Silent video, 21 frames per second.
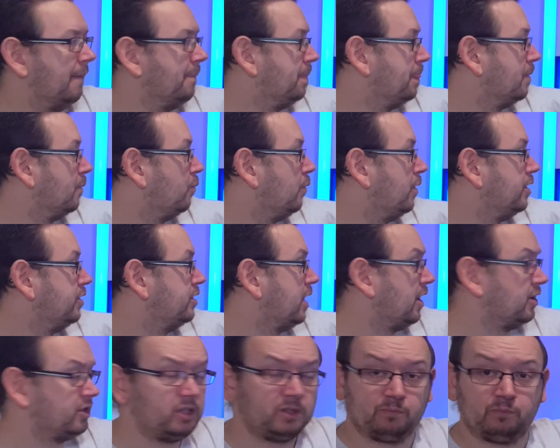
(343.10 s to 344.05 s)
which
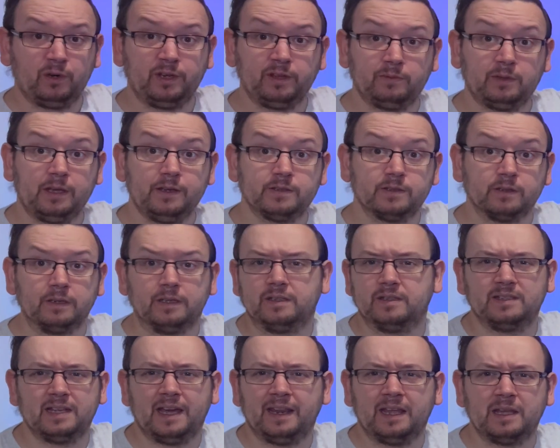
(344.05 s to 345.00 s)
actually is pretty decent. It's a
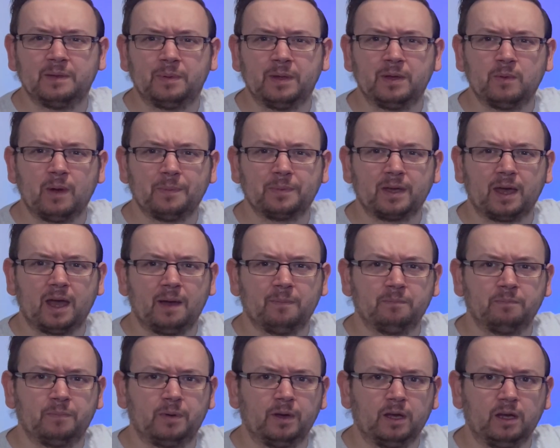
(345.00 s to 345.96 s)
1080p
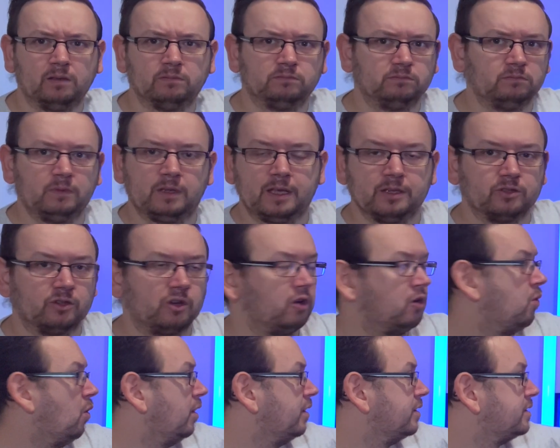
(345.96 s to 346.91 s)
webcam, but it's good
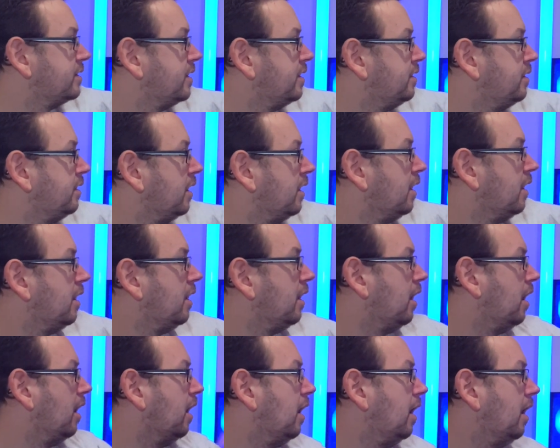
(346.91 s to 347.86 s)
quality.
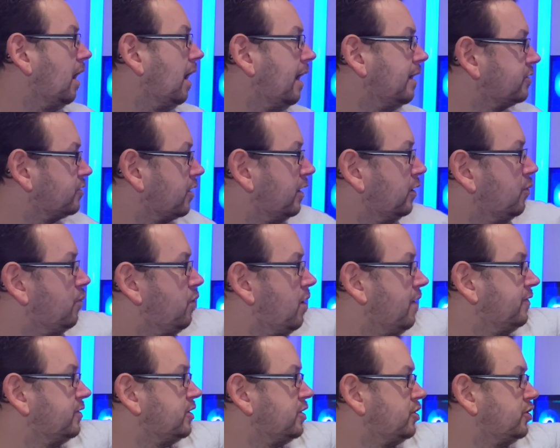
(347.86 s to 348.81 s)
It's got a little
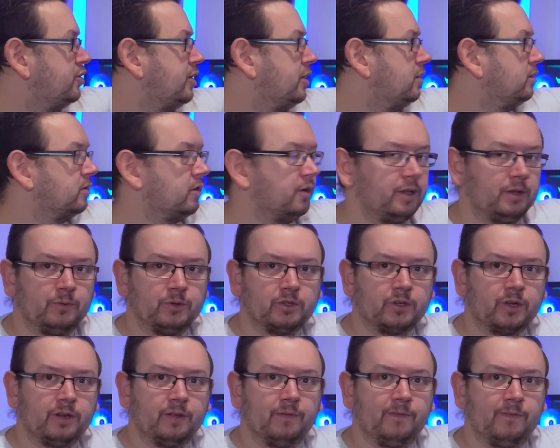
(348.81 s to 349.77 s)
privacy shield on it, which
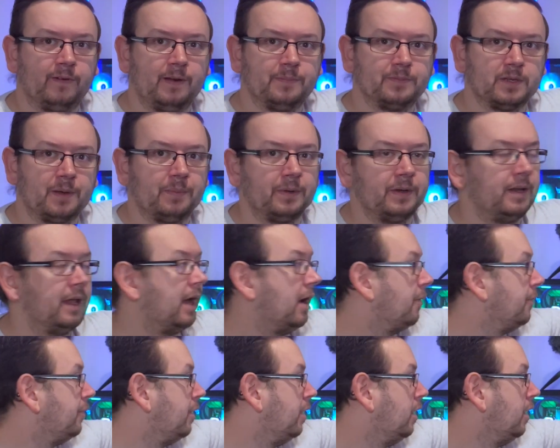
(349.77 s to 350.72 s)
kind of flips up and
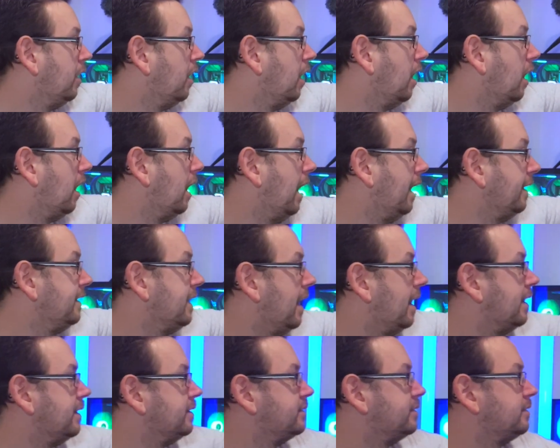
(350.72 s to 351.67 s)
down. And yeah,
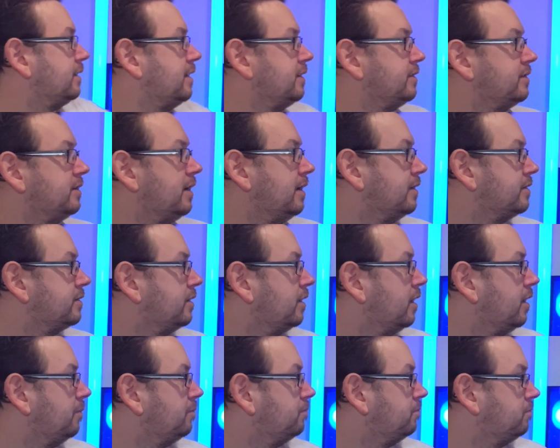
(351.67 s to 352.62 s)
it's
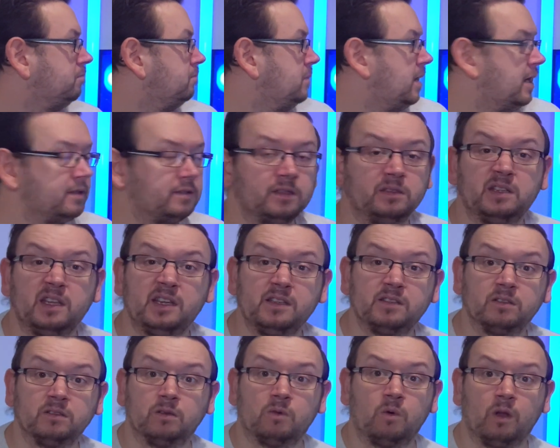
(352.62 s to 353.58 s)
a
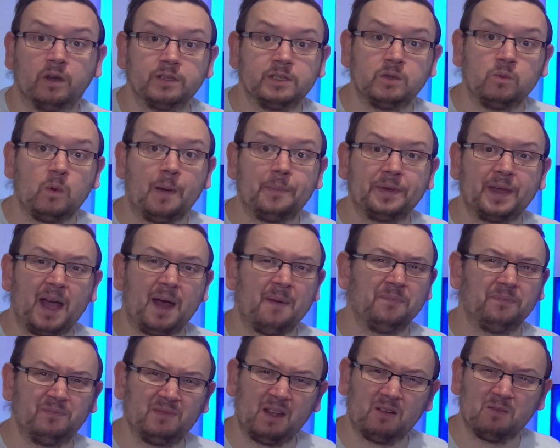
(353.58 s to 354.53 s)
decent quality
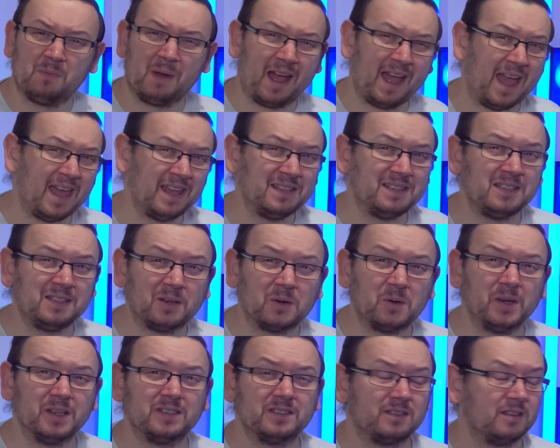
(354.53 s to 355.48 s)
webcam. They're about 80
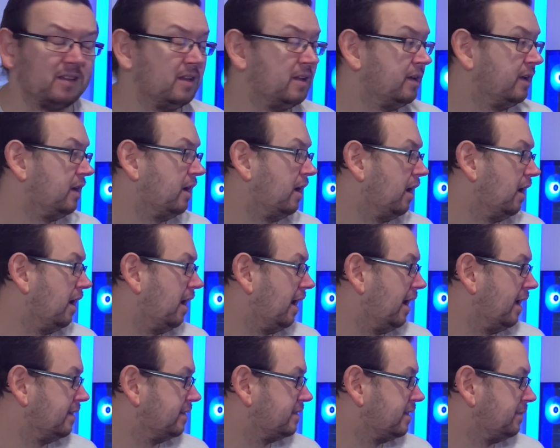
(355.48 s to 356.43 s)
quid
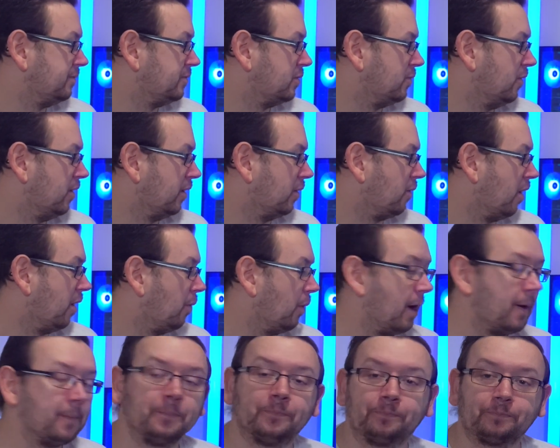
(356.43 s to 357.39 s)
and seem to work quite well.